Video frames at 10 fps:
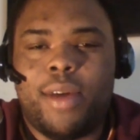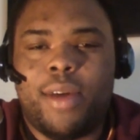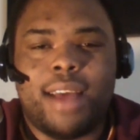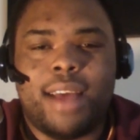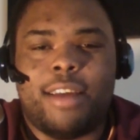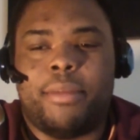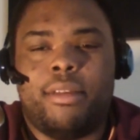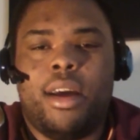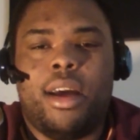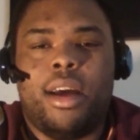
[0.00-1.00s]
Two guys that have
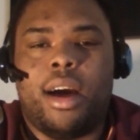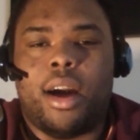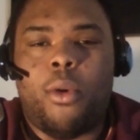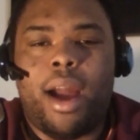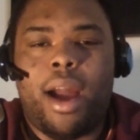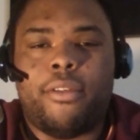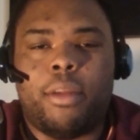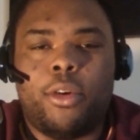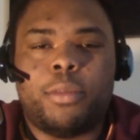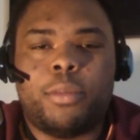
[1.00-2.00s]
been quiet for
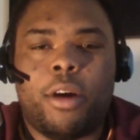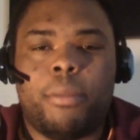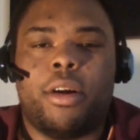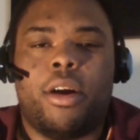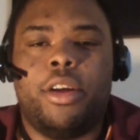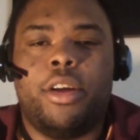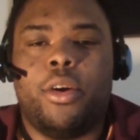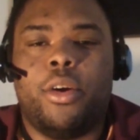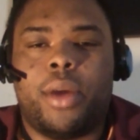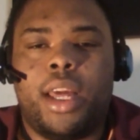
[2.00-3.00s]
the most part, but are
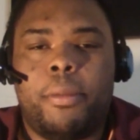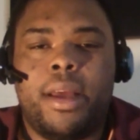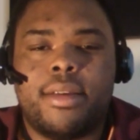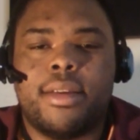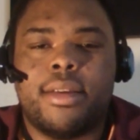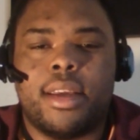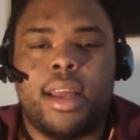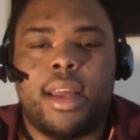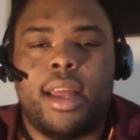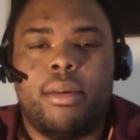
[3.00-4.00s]
key pieces
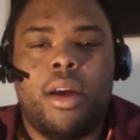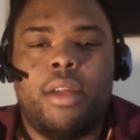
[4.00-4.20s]
in